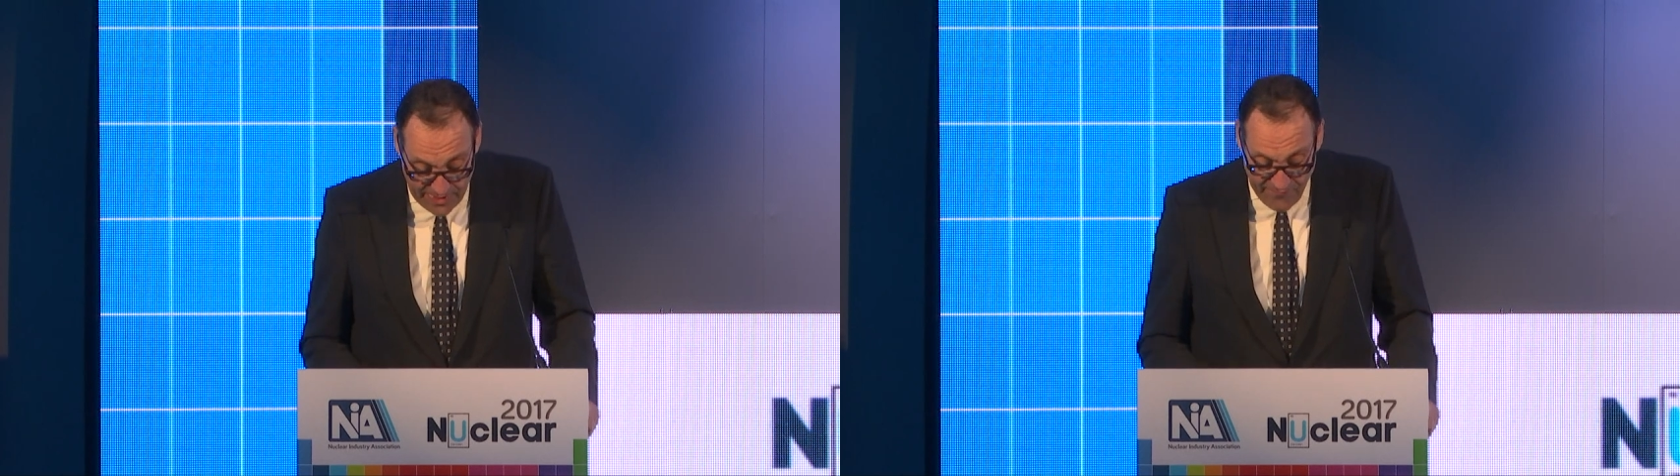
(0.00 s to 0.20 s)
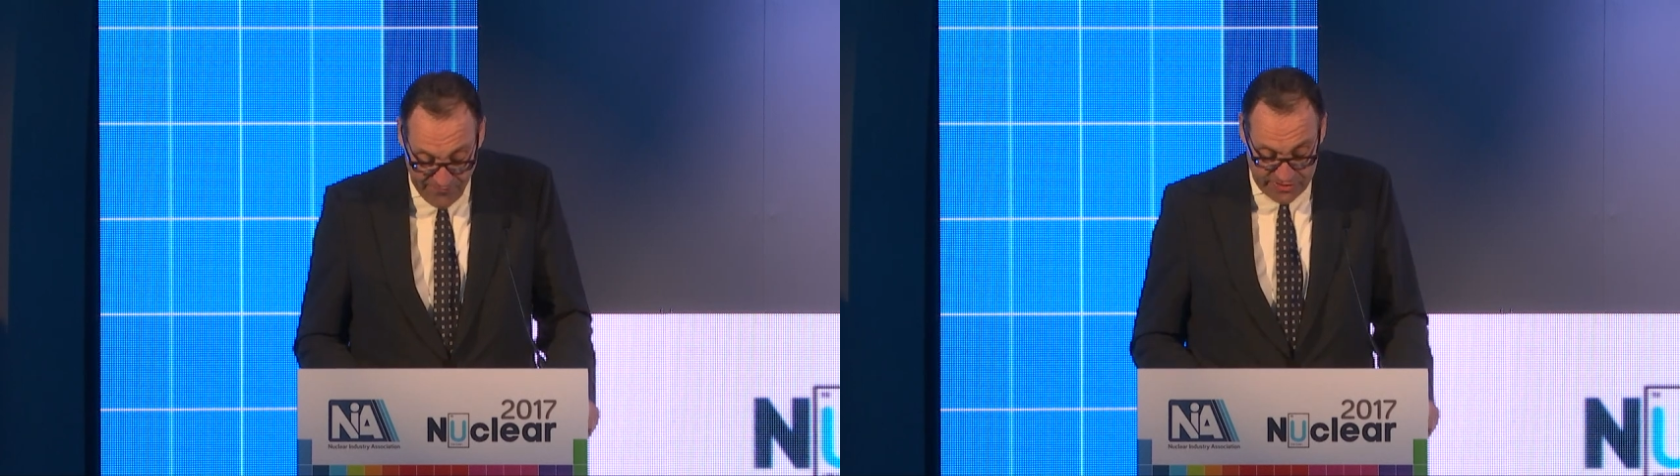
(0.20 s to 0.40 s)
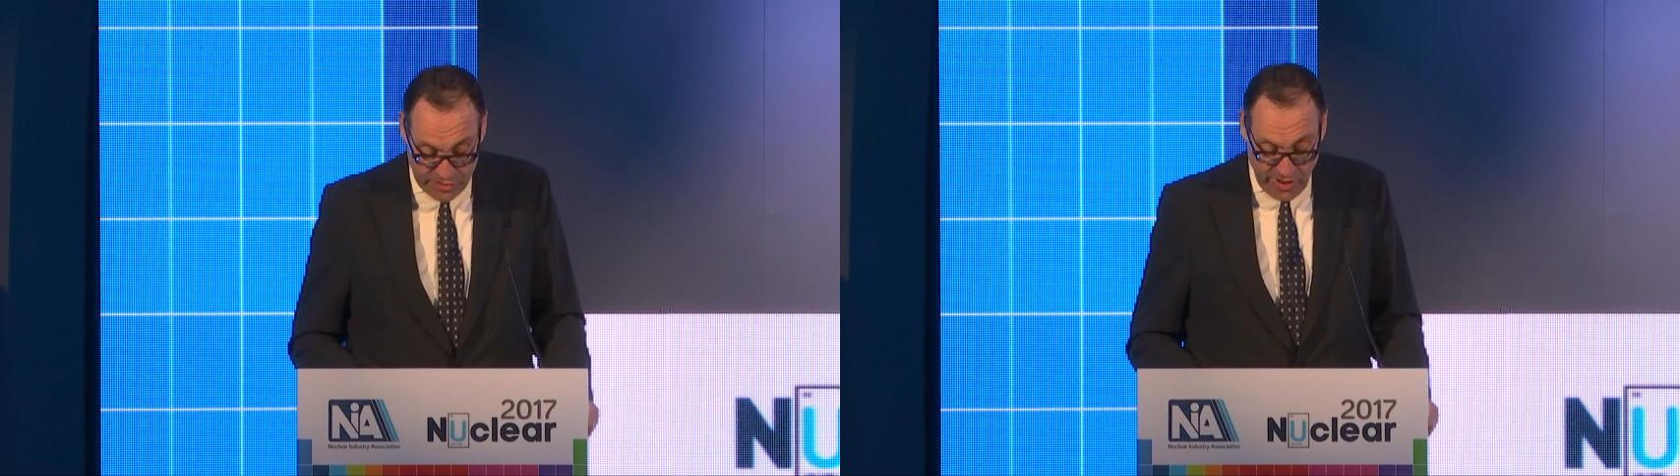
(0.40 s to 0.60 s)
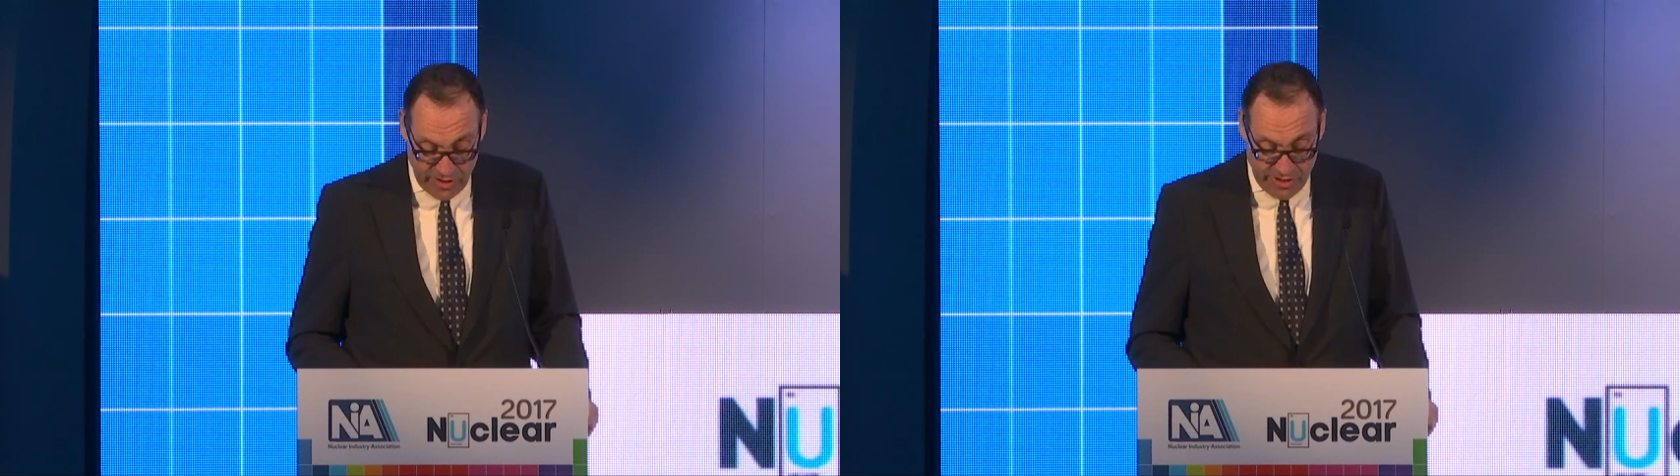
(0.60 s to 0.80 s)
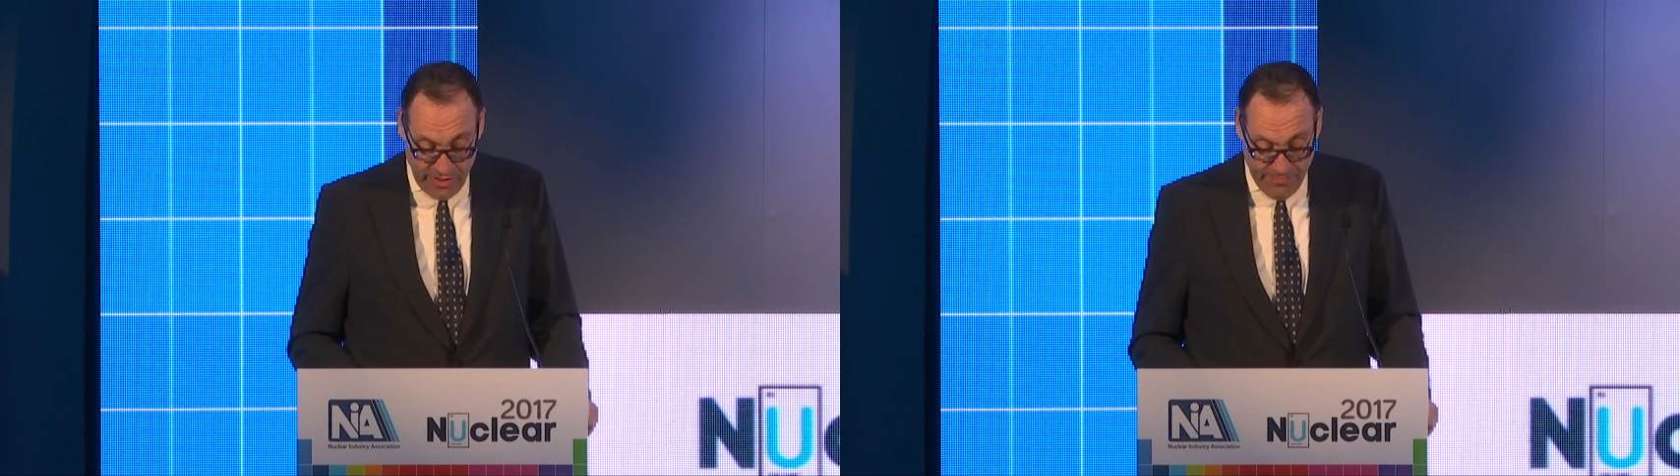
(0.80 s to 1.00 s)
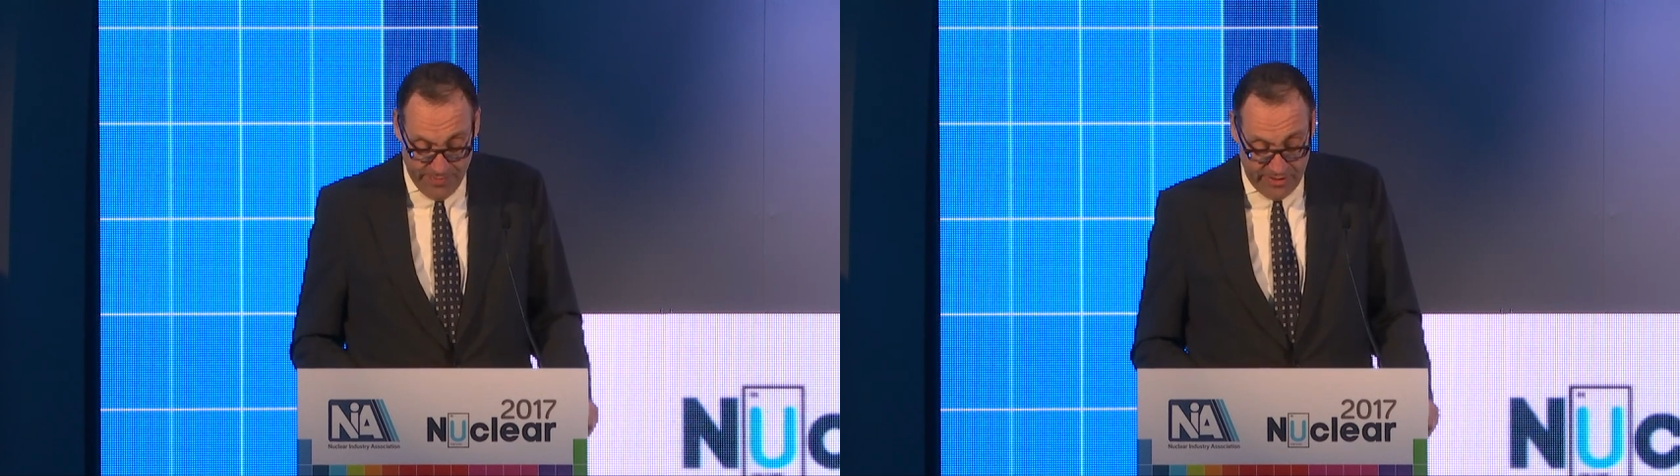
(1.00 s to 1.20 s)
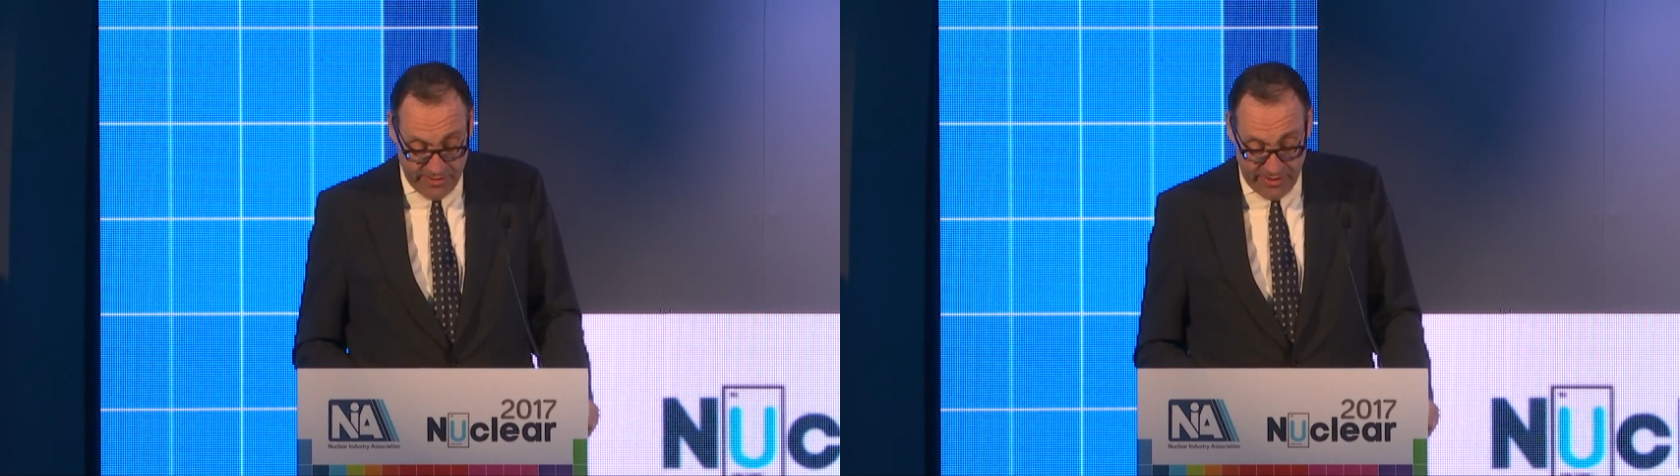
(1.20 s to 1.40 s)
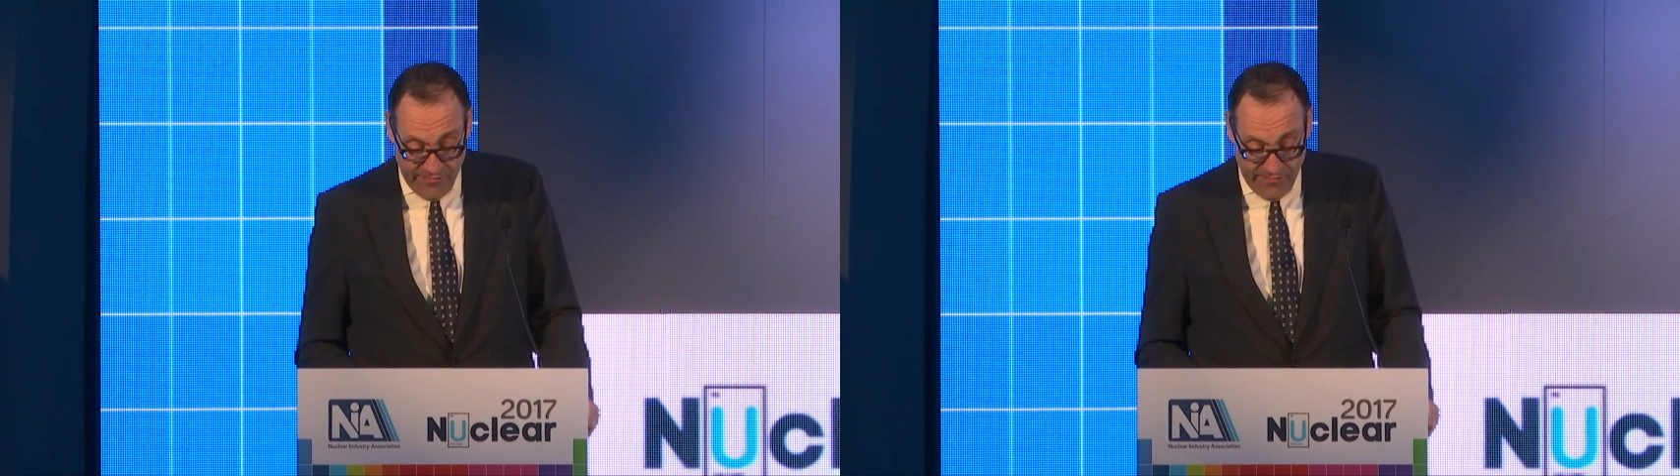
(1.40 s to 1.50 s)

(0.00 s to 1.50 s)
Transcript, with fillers: infrastructure, business